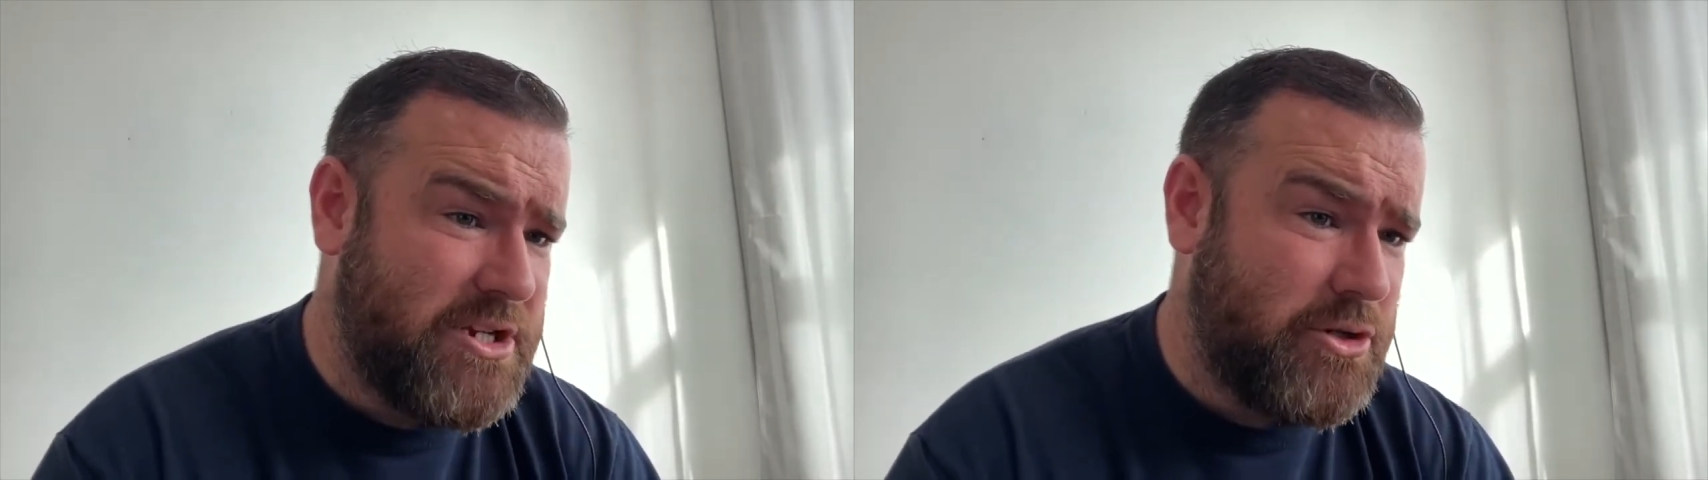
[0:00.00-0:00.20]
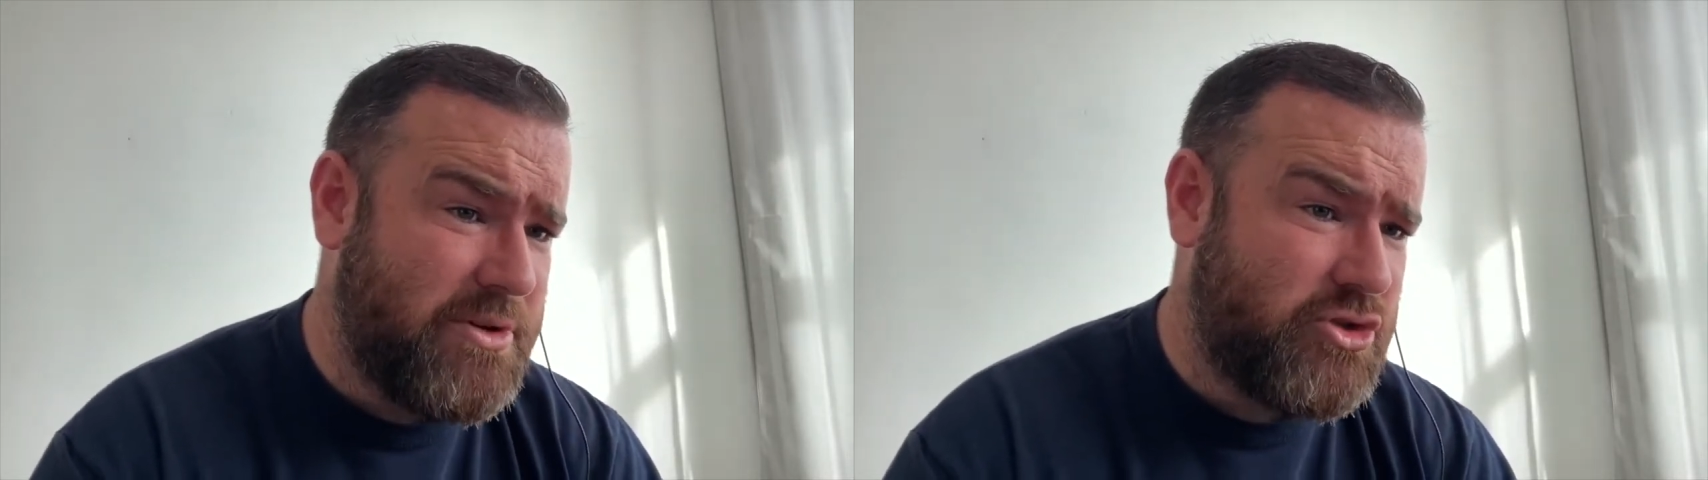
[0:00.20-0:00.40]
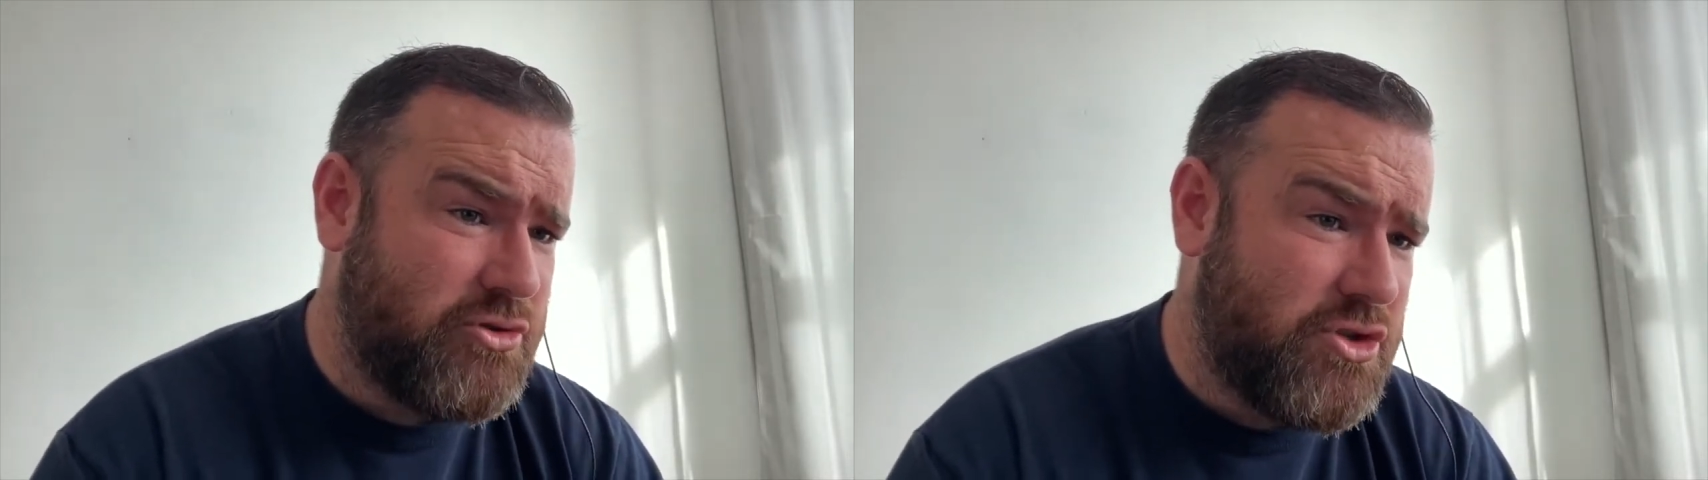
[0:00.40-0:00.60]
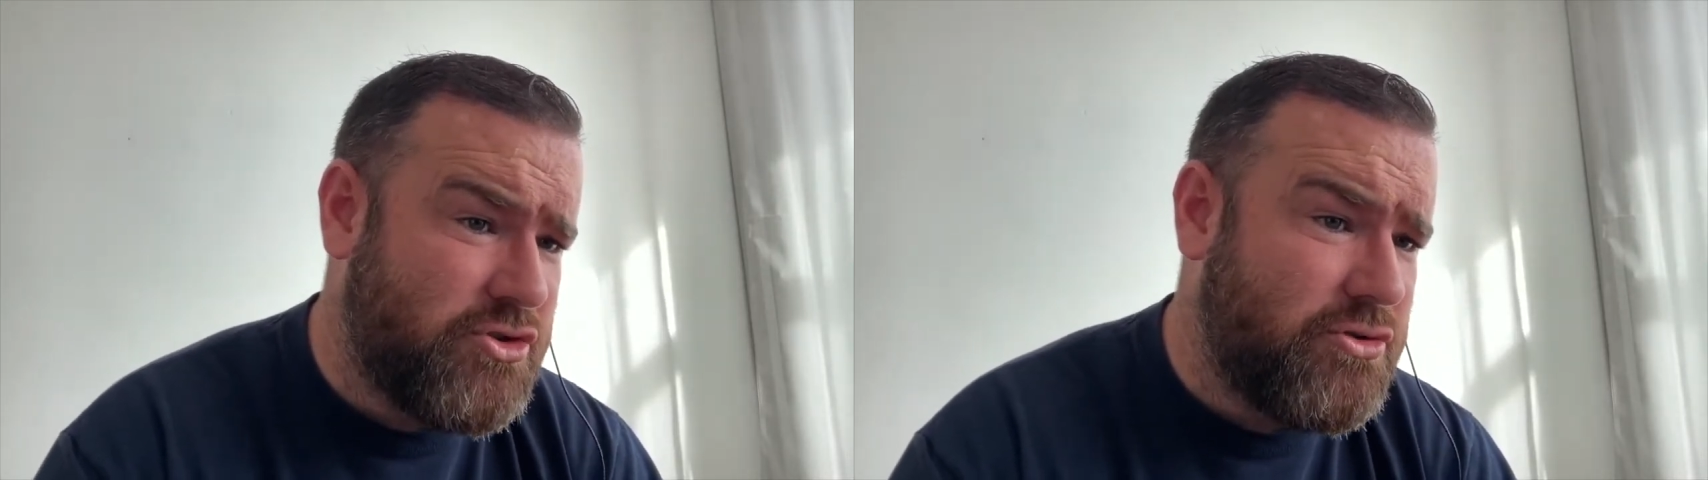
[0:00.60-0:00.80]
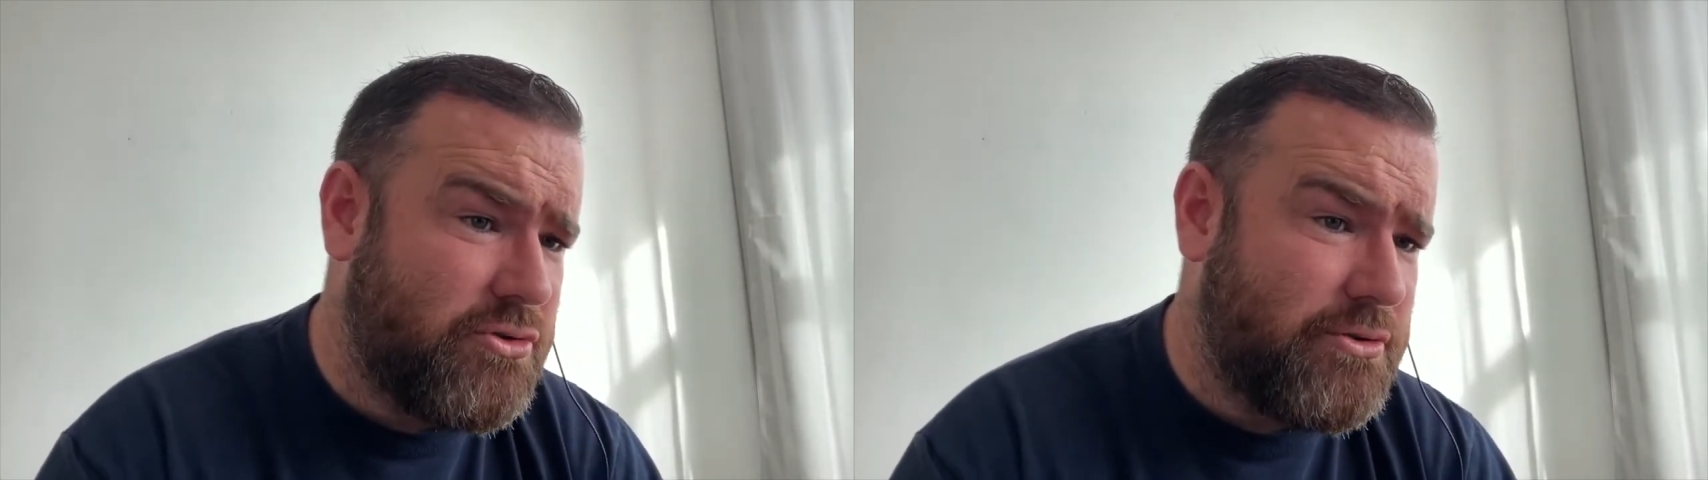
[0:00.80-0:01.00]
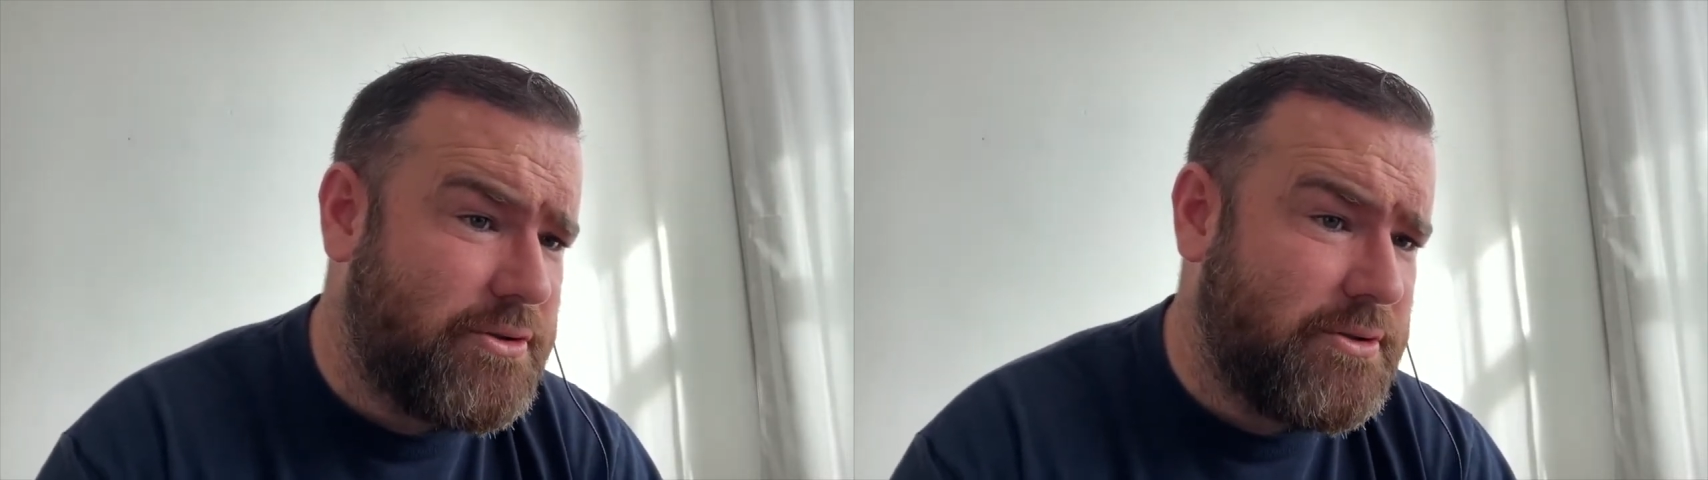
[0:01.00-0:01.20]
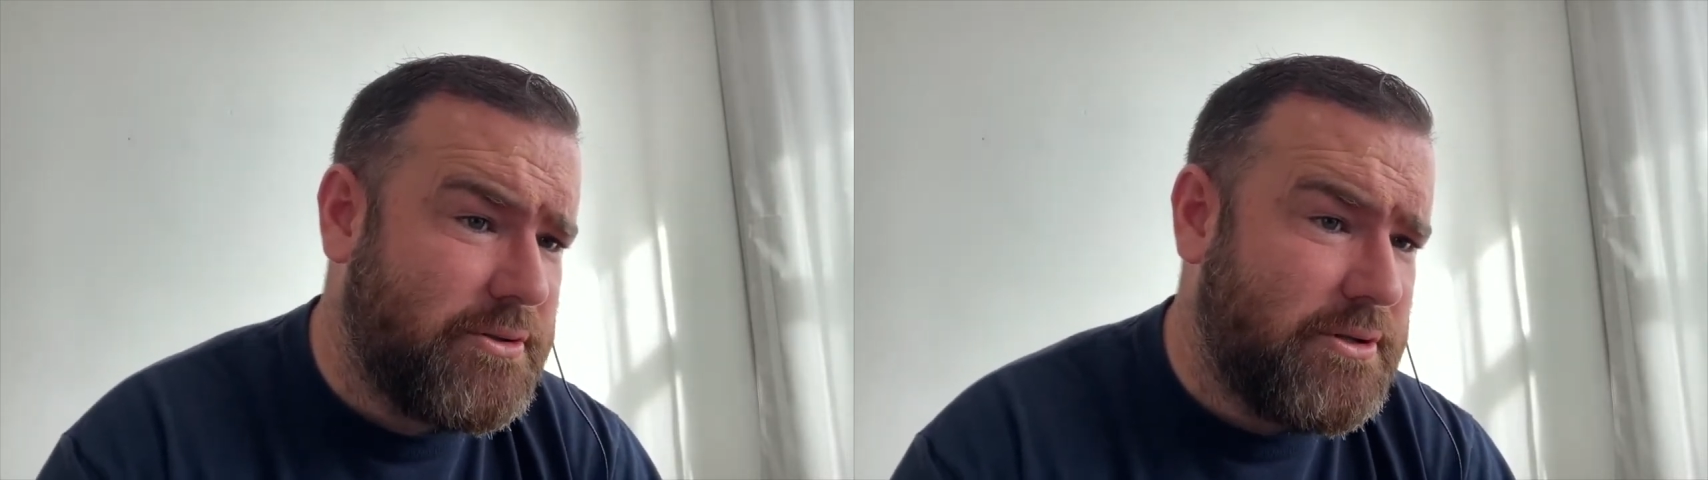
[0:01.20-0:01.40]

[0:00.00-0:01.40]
You know, it's good to talk.